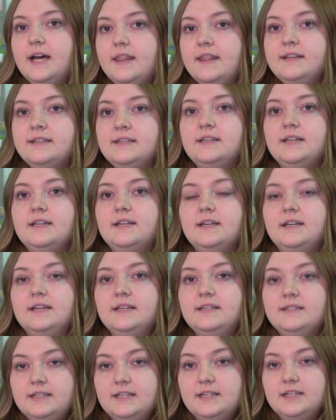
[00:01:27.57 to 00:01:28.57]
This
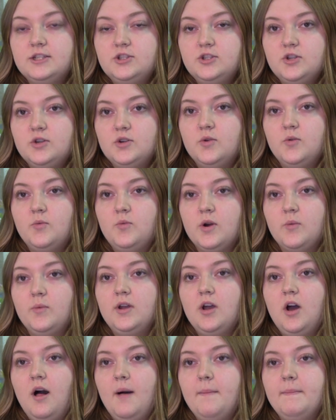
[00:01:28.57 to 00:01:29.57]
is an issue where
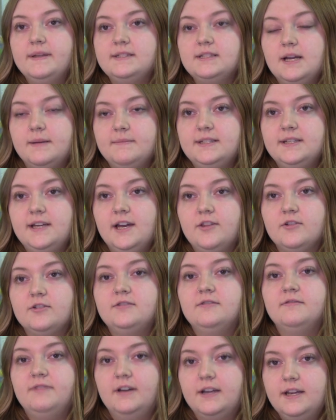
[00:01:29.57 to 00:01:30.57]
we all must come together
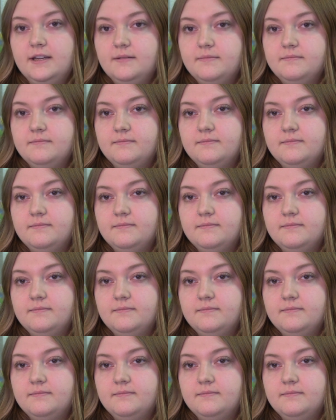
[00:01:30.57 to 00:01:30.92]
to fight.